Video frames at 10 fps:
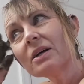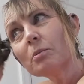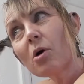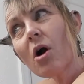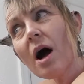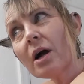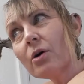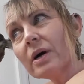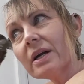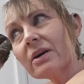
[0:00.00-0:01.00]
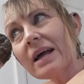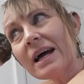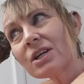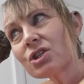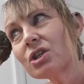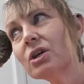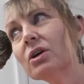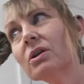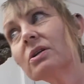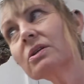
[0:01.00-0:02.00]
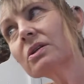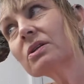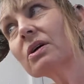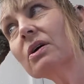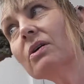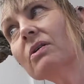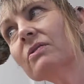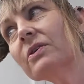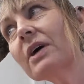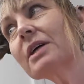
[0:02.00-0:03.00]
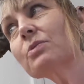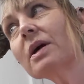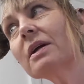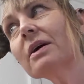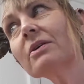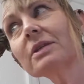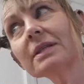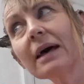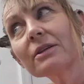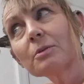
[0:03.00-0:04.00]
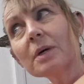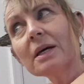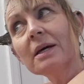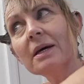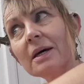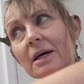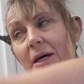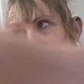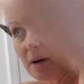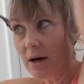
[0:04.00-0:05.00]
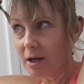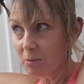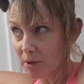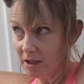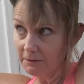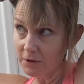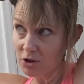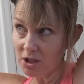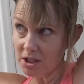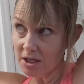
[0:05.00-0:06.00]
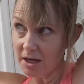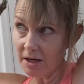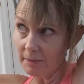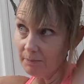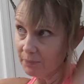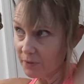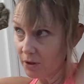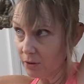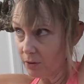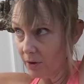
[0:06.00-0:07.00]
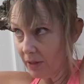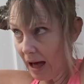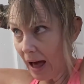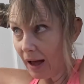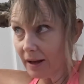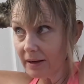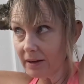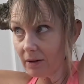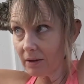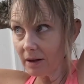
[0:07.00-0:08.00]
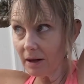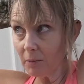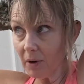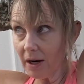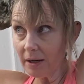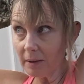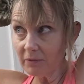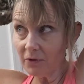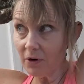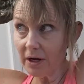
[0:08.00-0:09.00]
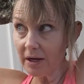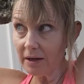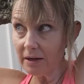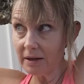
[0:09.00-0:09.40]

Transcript: Morocco International. So if you guys want to know, just ask me about it. But if you just Google that, it'll come right up for you.